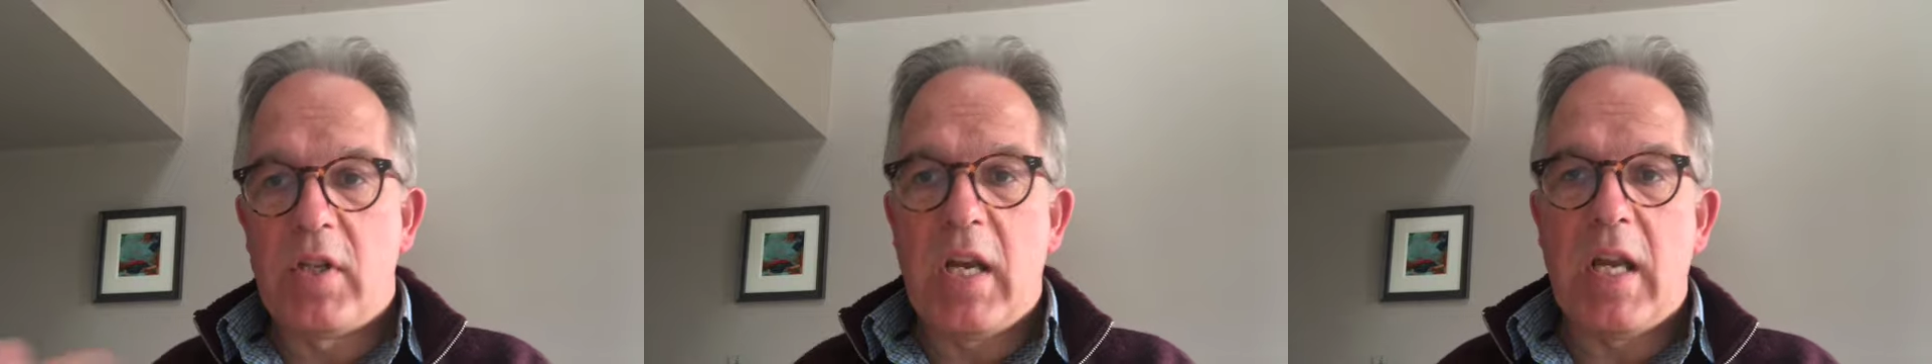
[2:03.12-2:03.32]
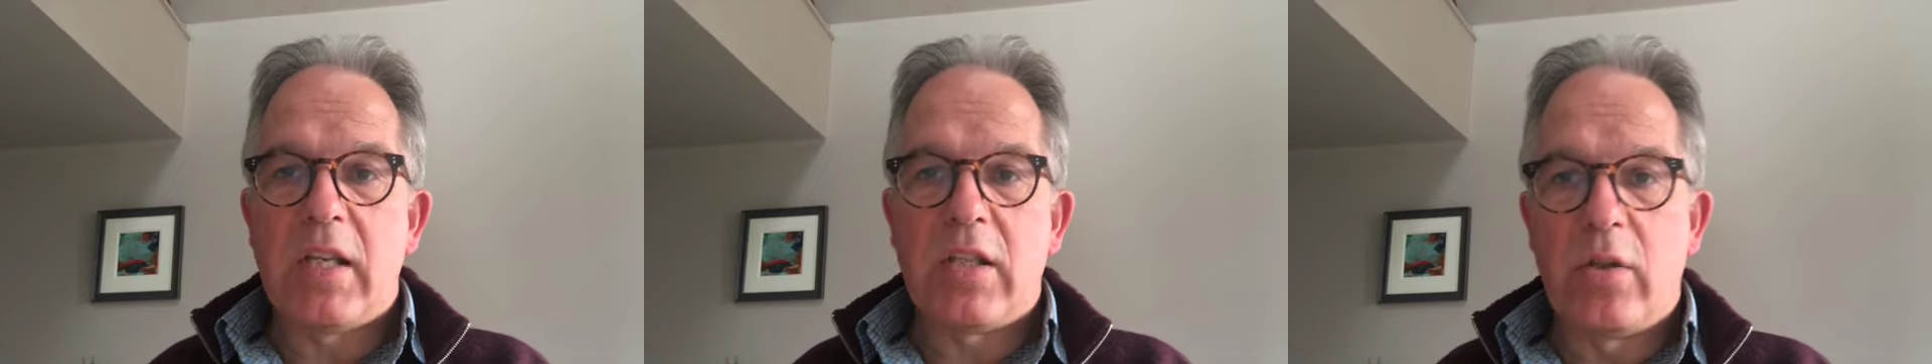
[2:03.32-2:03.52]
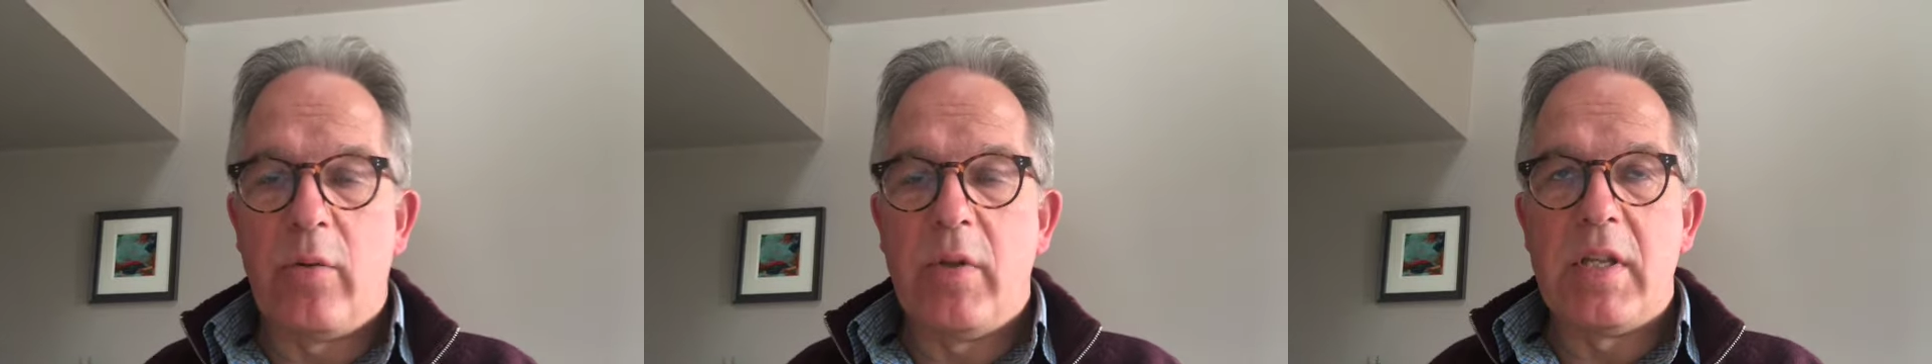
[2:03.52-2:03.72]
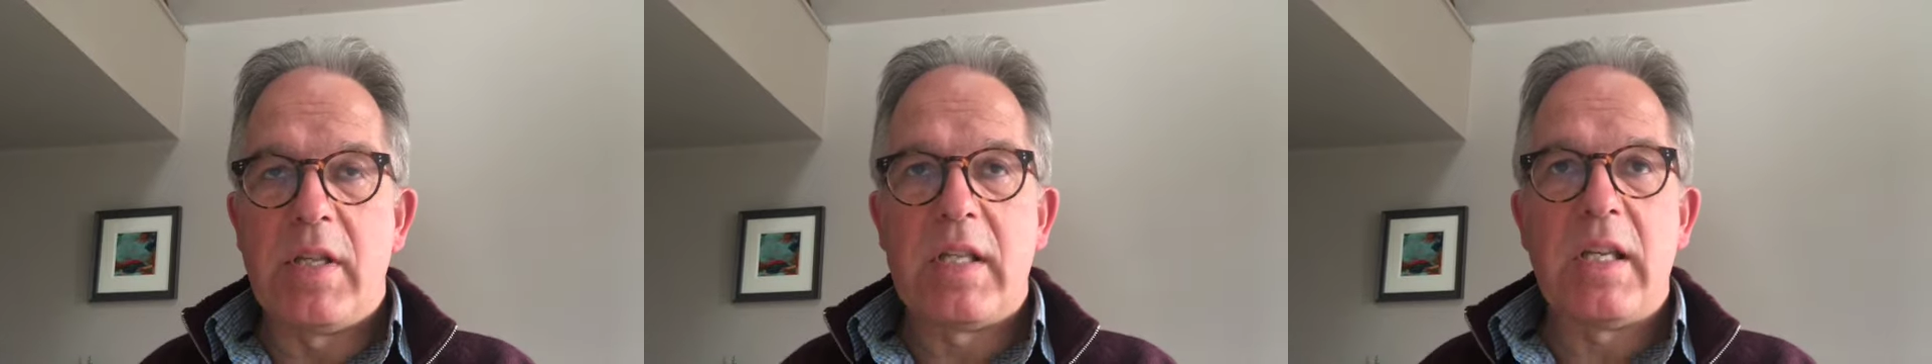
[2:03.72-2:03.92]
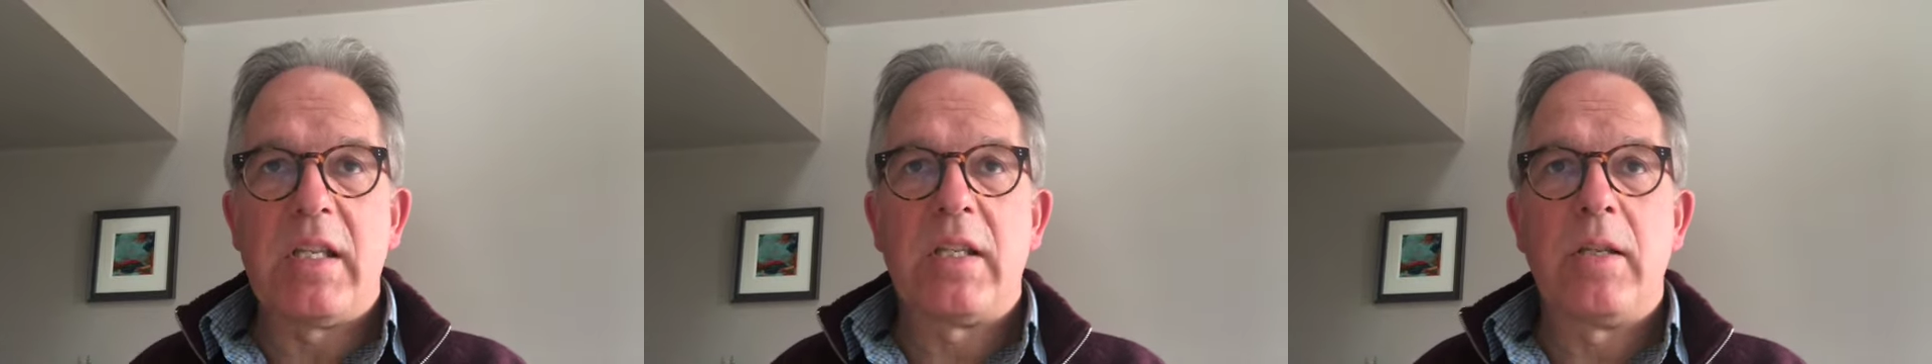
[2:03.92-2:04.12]
Yes, they're in the
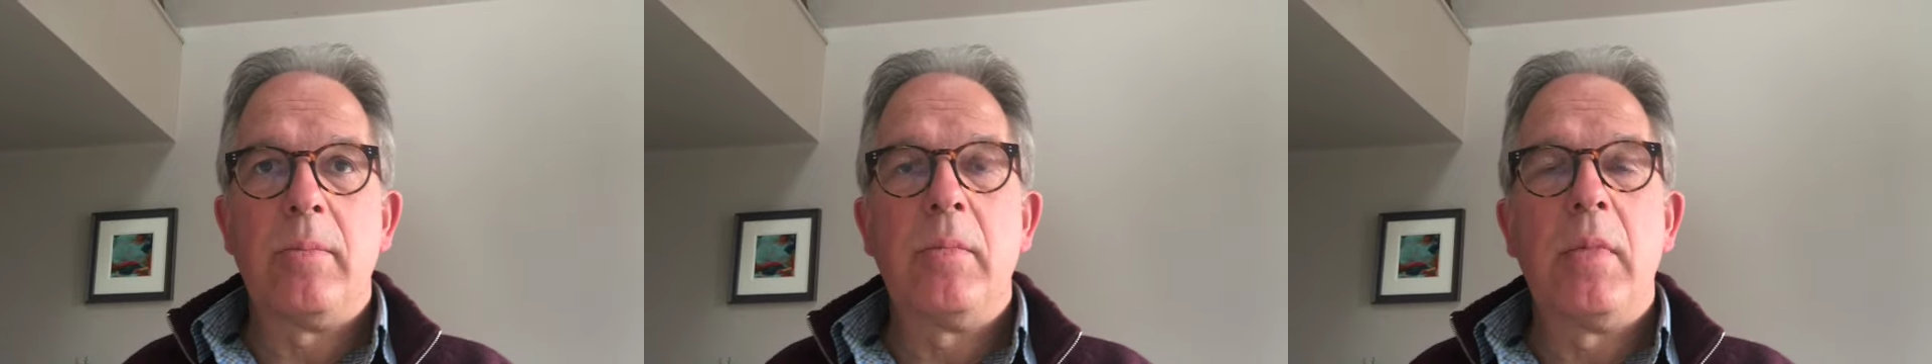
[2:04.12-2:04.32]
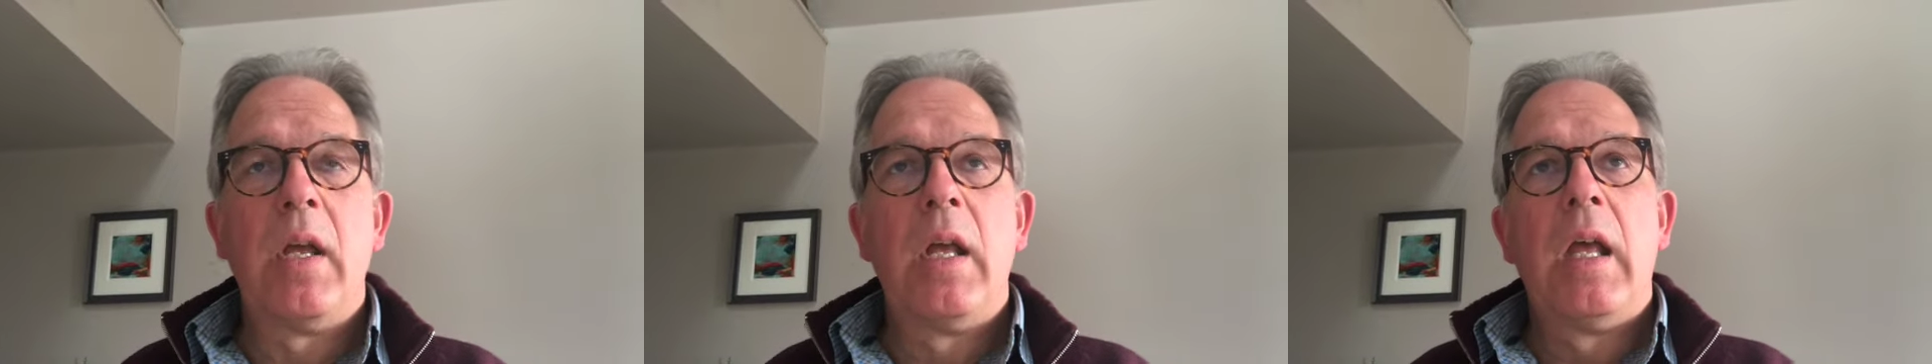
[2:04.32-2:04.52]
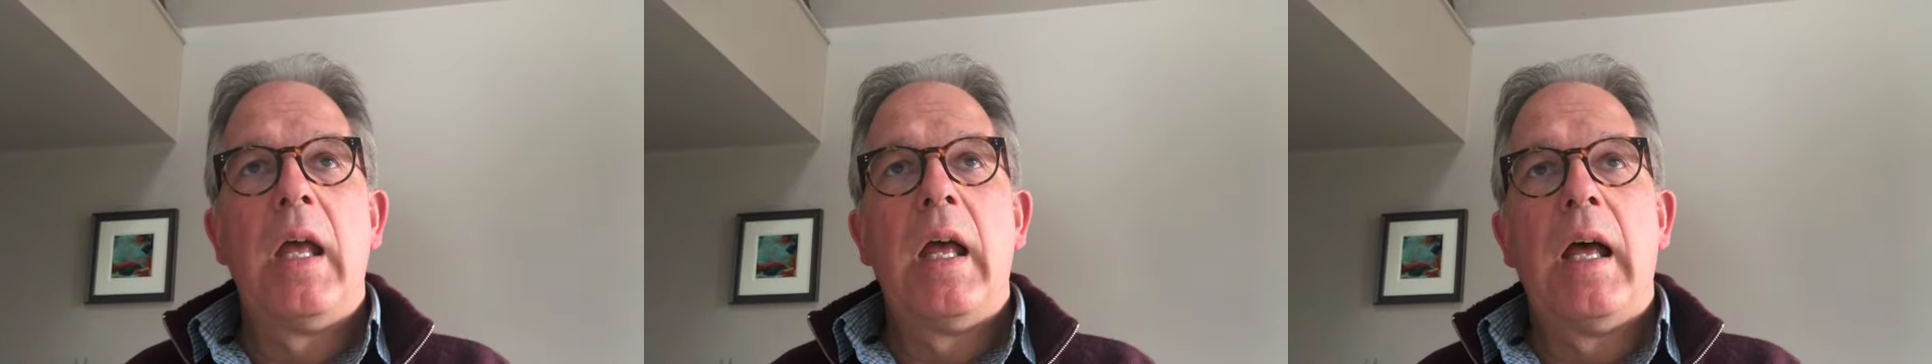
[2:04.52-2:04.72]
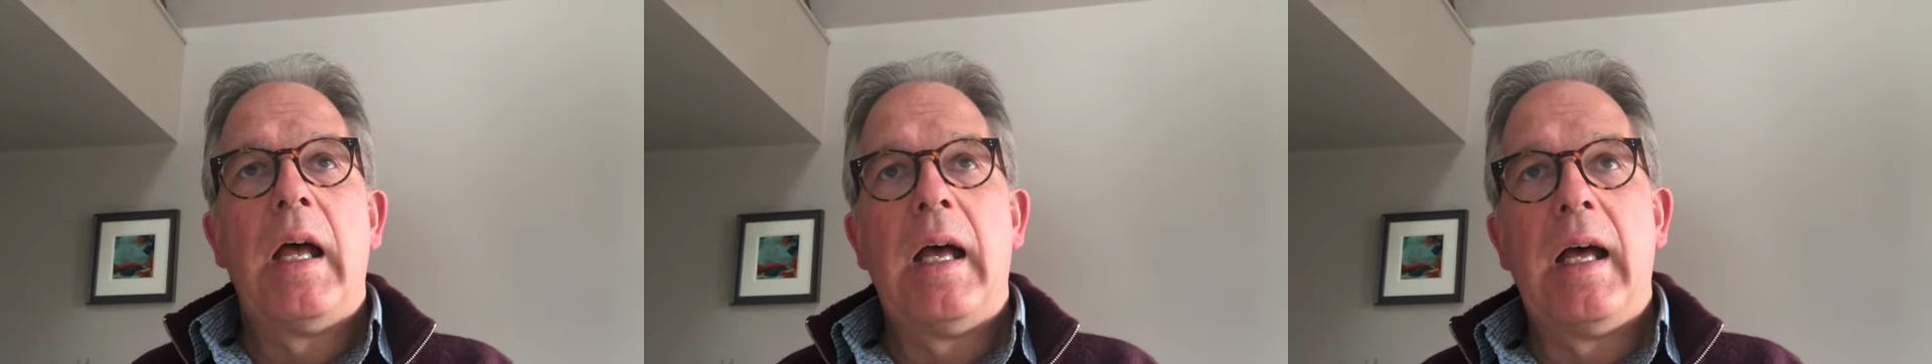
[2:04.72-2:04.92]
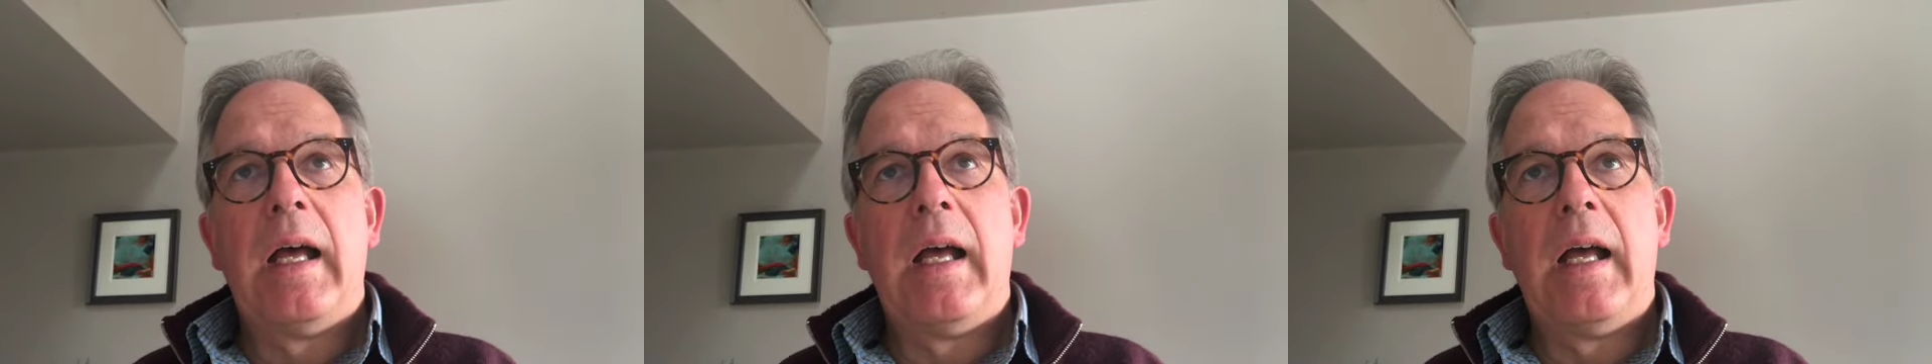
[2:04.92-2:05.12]
system.
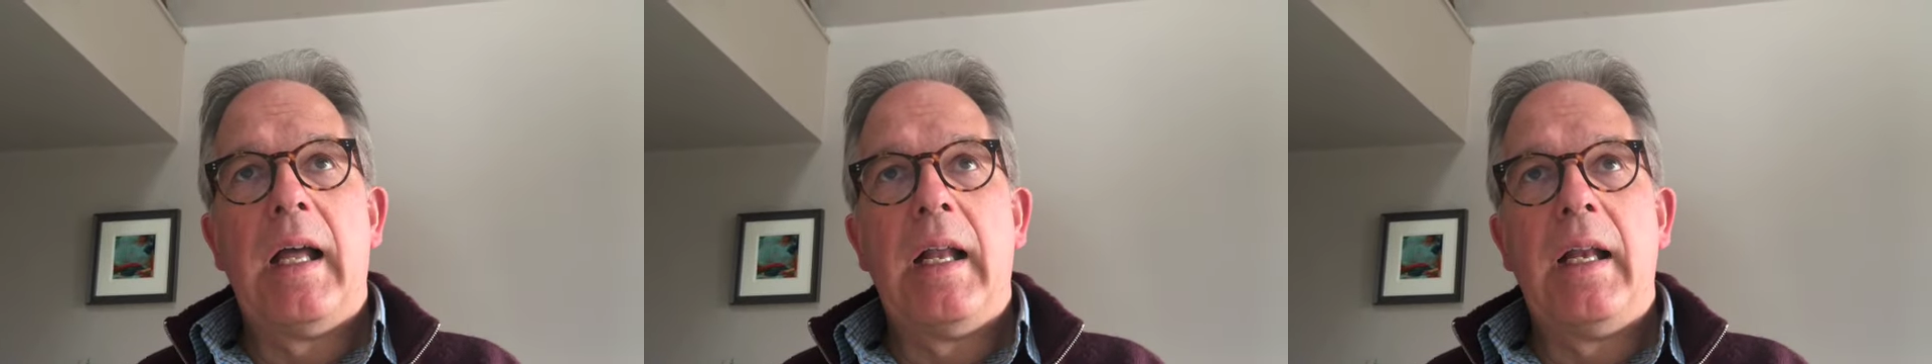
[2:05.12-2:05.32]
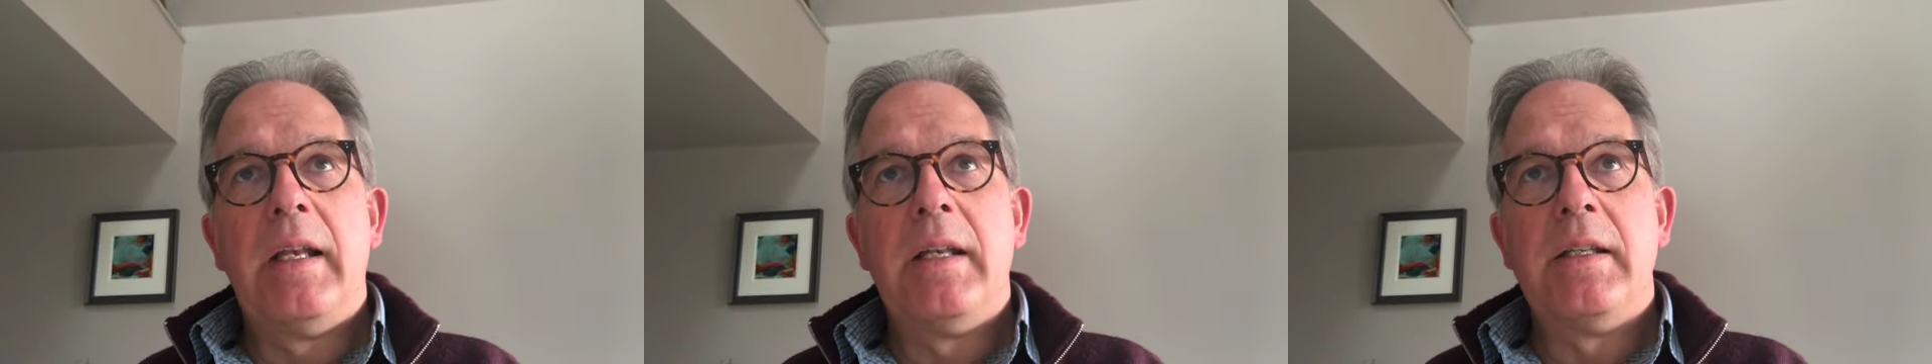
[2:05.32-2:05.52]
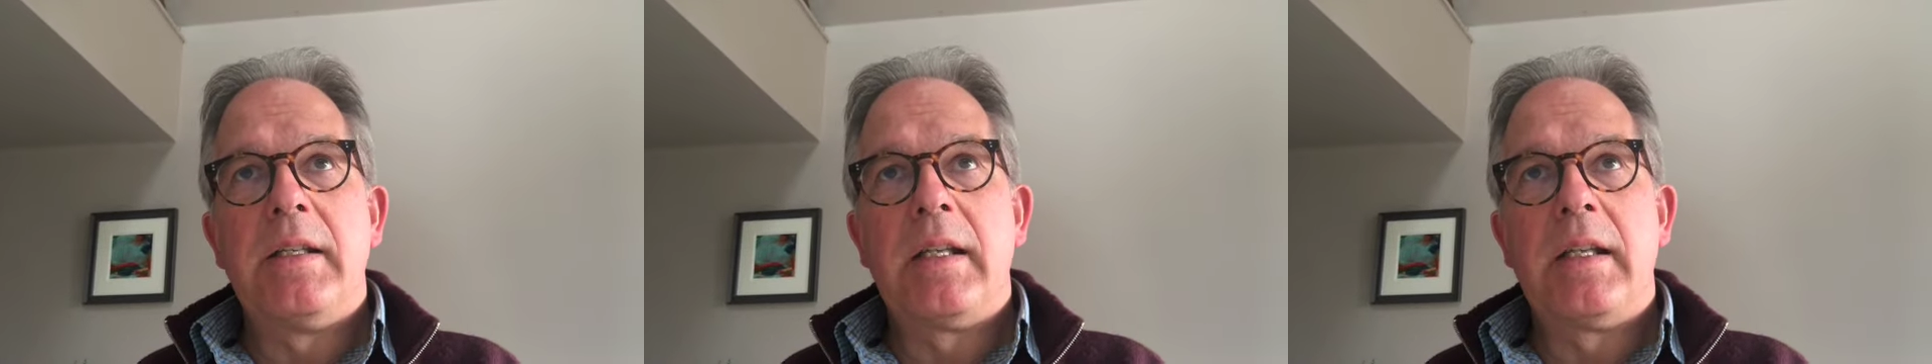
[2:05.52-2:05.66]
And